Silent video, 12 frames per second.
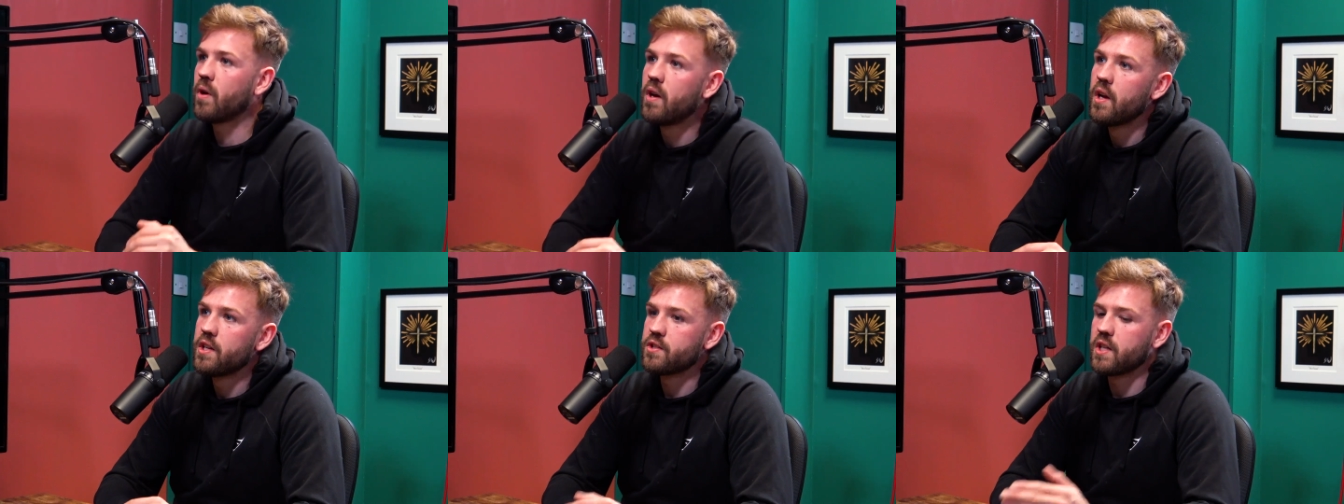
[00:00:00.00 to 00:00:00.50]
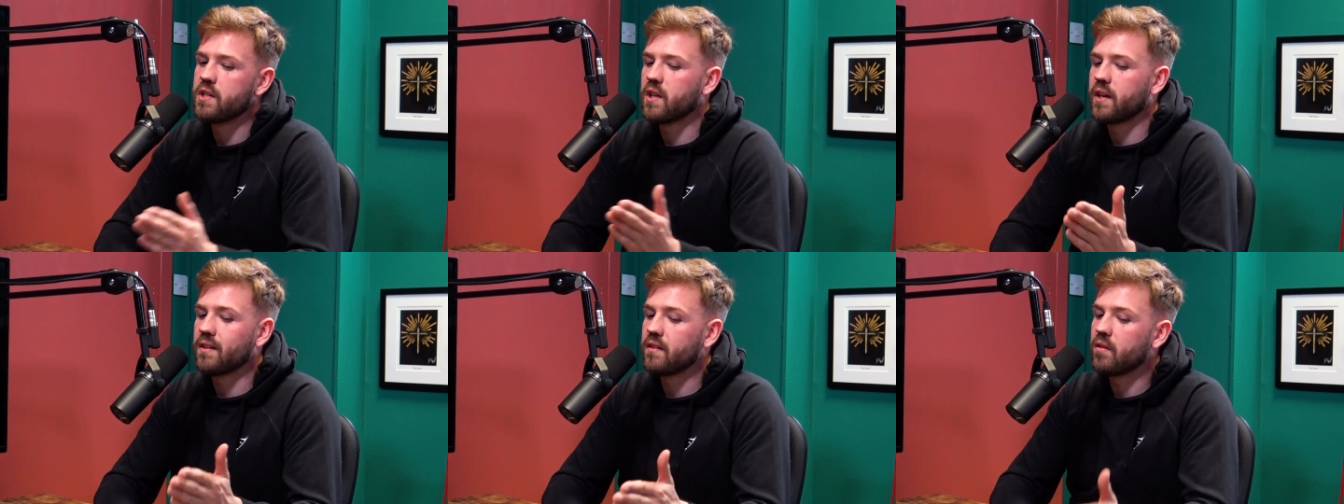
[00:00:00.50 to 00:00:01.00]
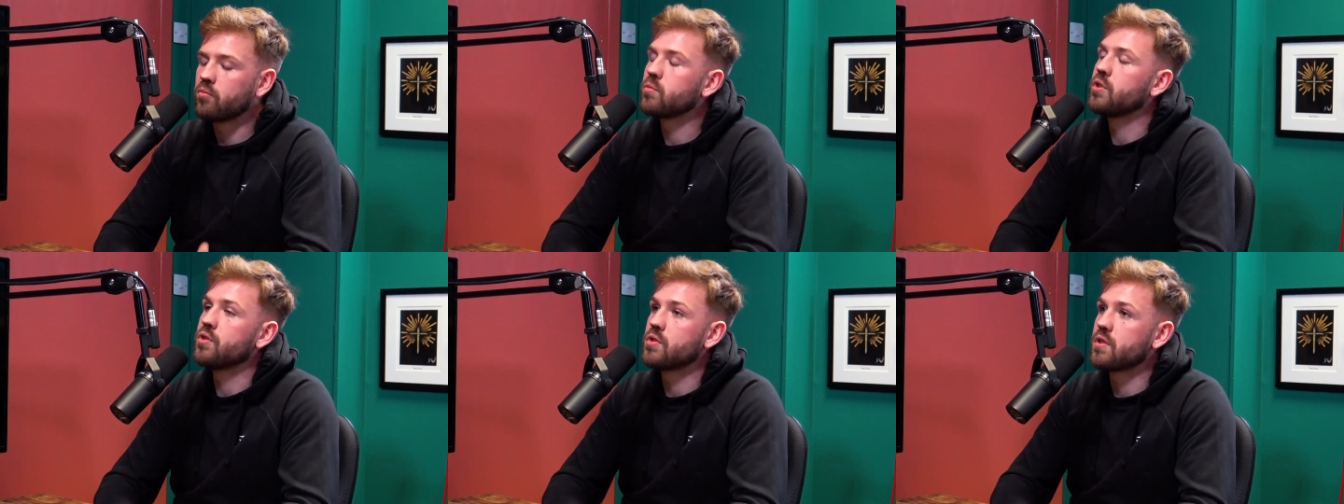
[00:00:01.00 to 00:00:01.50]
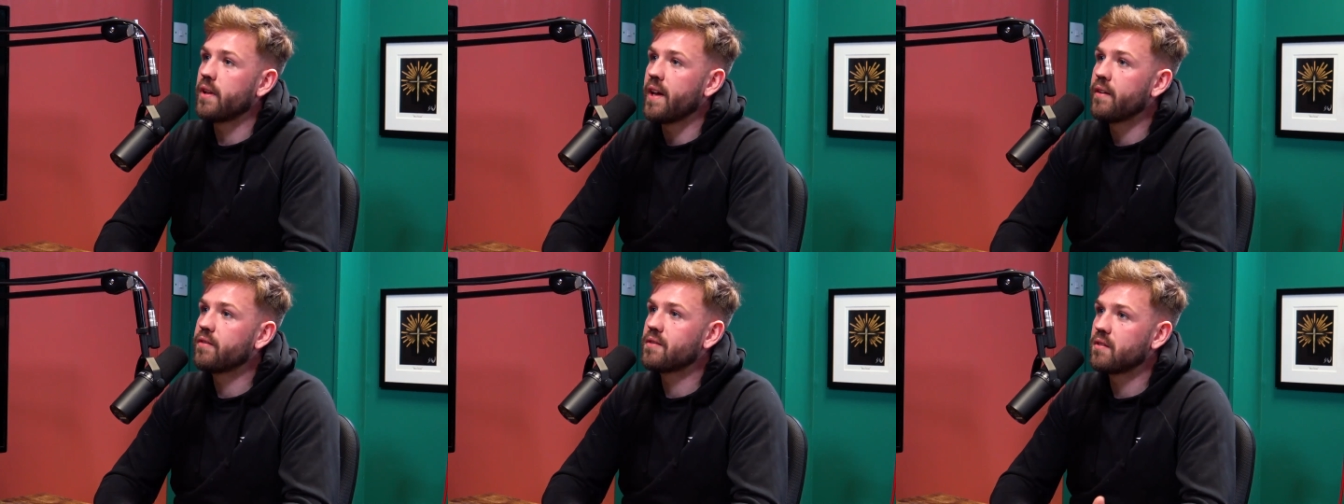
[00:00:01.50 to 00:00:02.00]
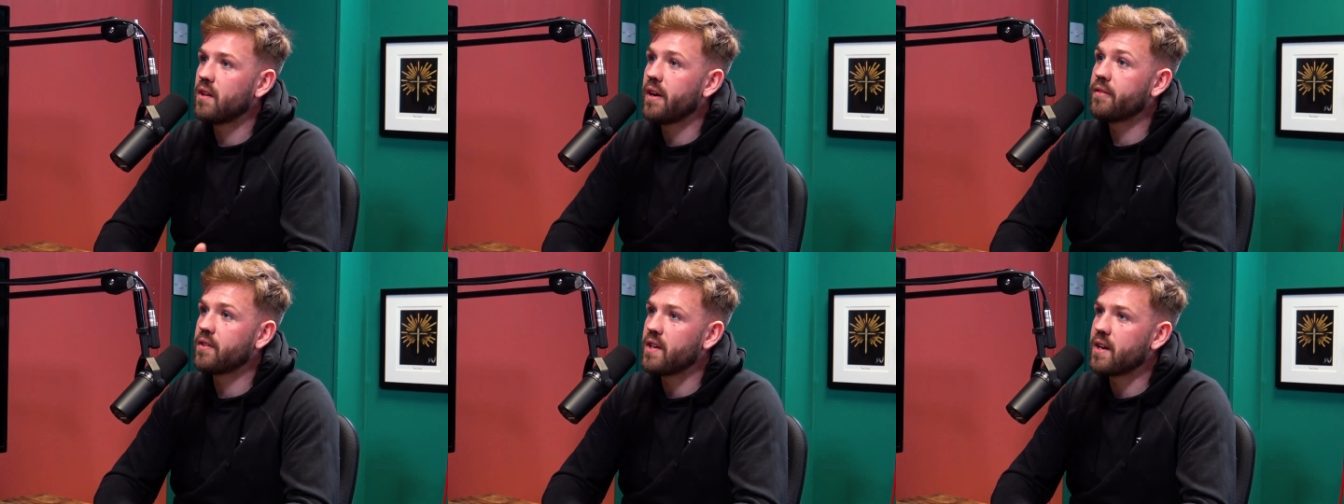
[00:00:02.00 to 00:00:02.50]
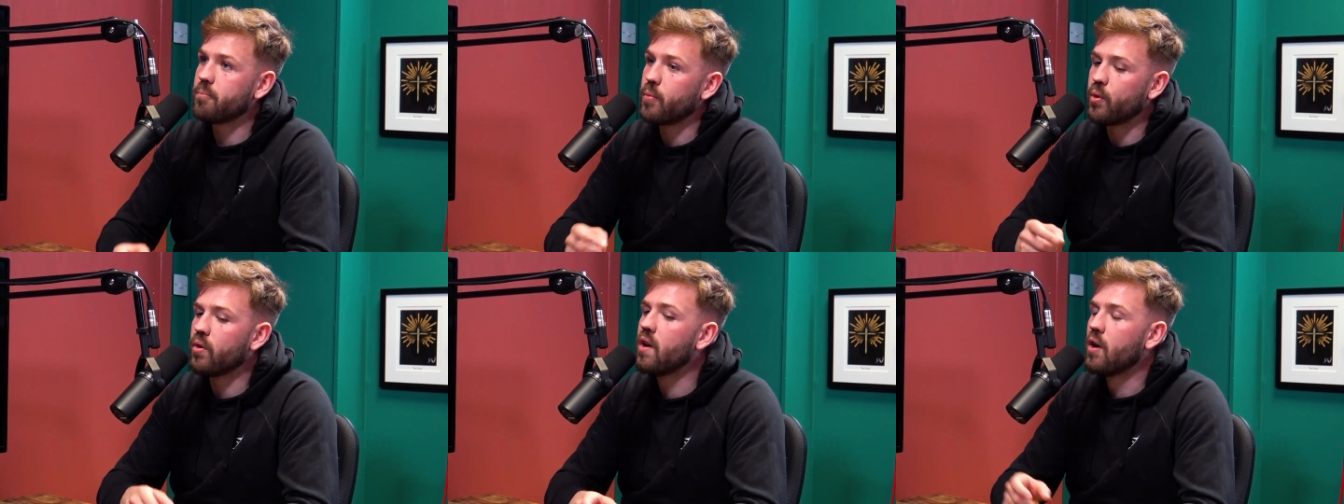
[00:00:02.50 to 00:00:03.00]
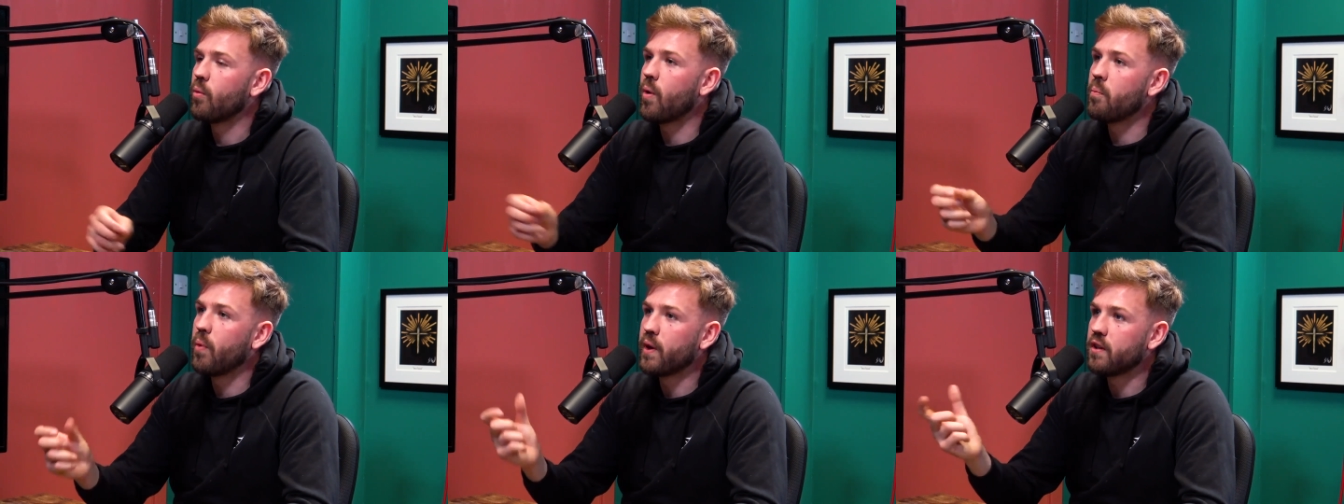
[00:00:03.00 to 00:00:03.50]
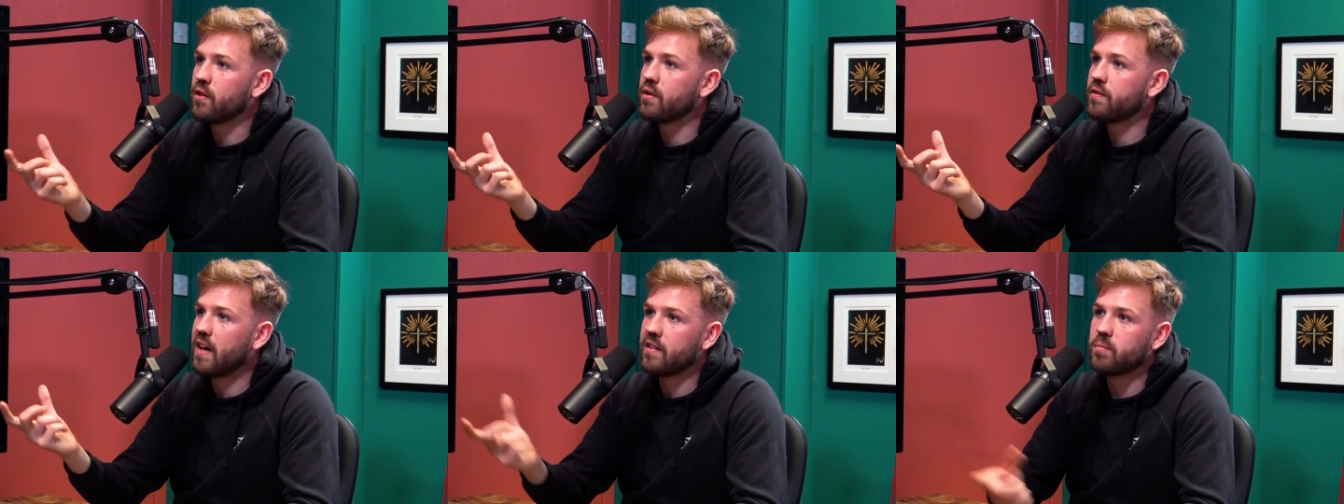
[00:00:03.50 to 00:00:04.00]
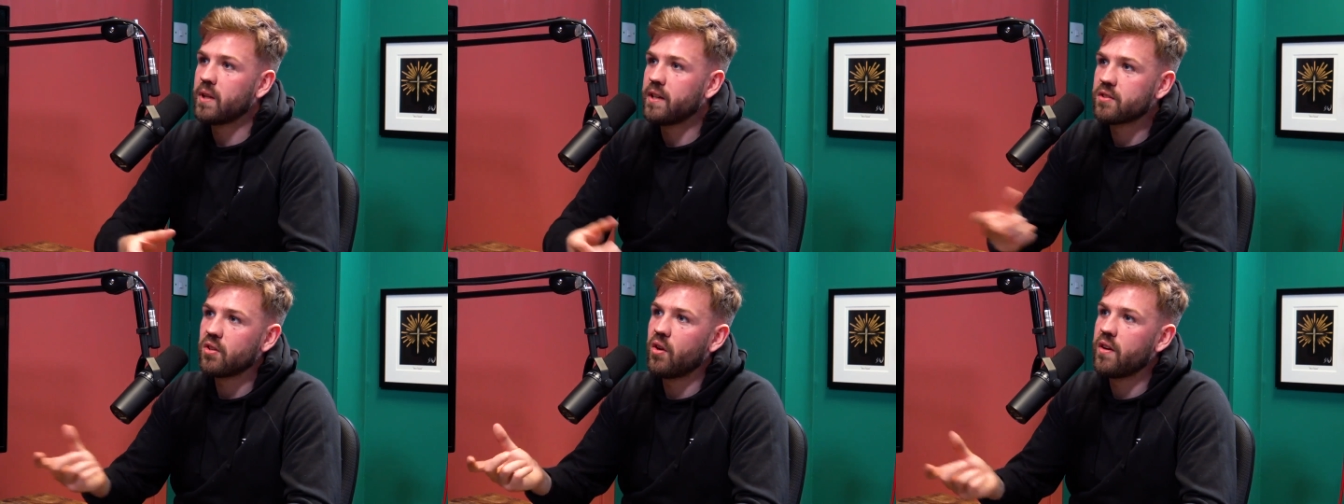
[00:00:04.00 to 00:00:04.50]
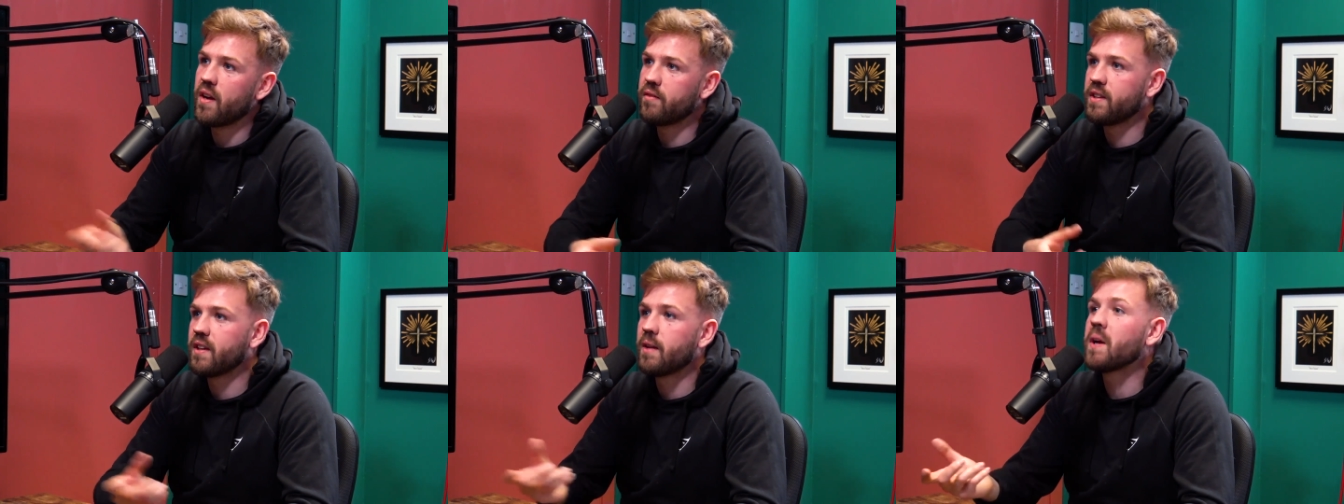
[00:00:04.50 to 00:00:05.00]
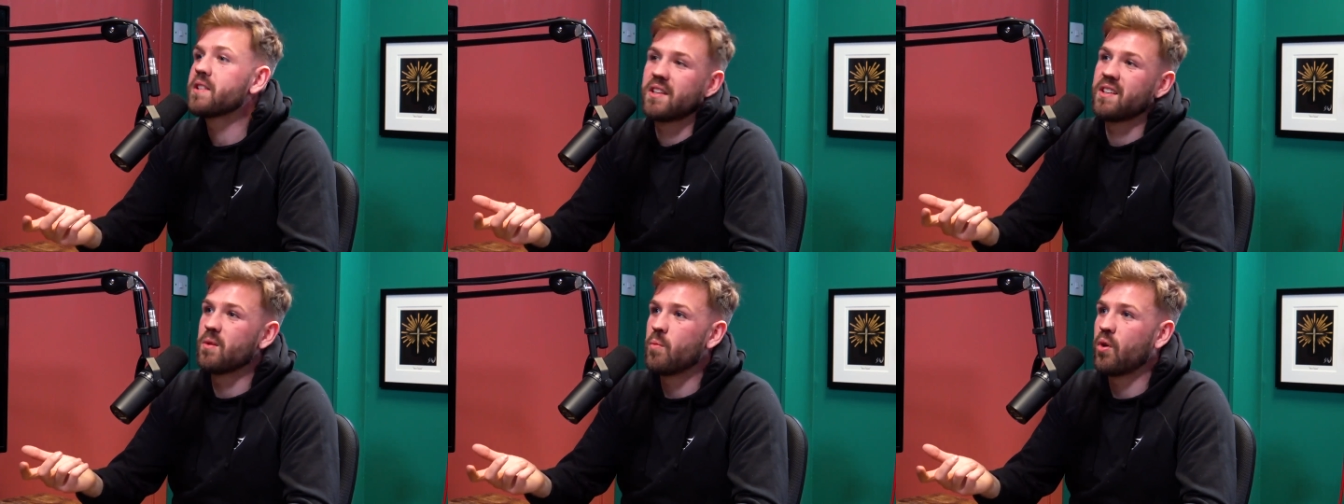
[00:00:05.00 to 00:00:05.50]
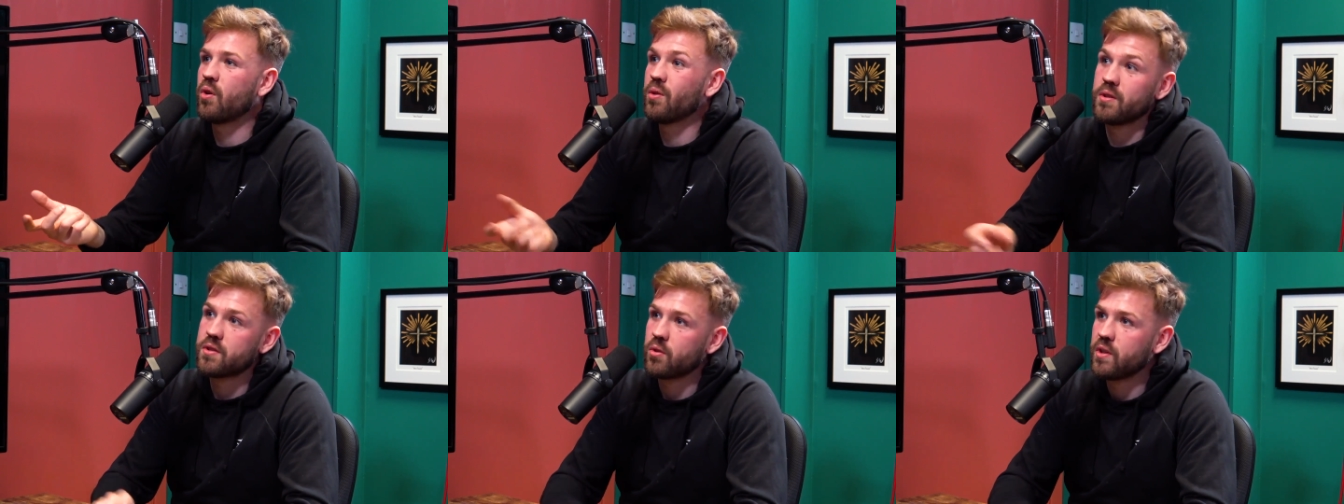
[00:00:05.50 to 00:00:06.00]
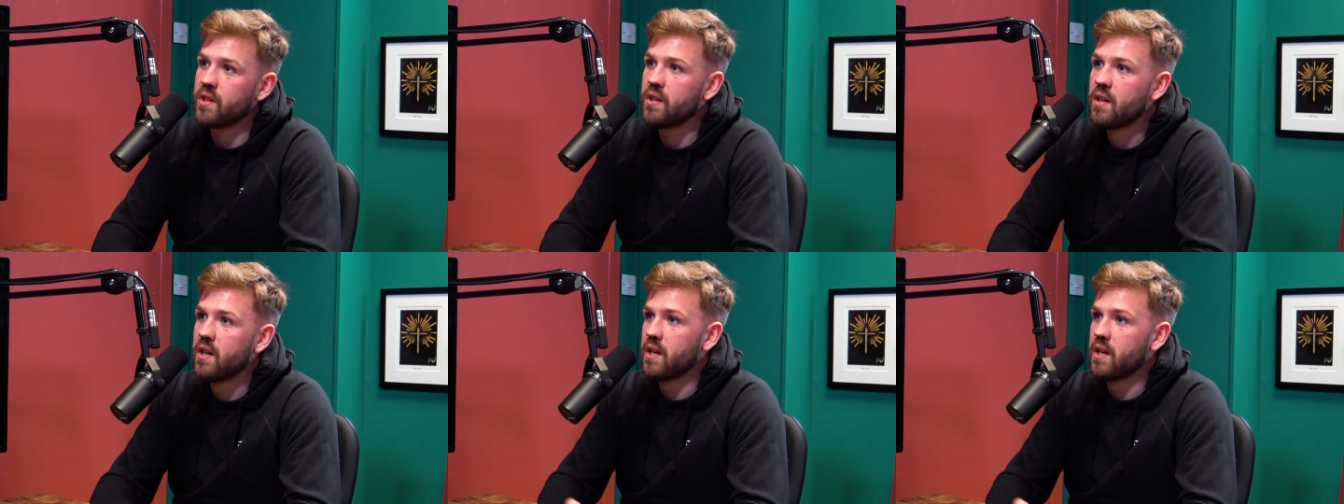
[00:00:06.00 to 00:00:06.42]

Yeah. So he's like, "You just lift, lift, and then put 1.25 plates on every time." That's like the moral of the story.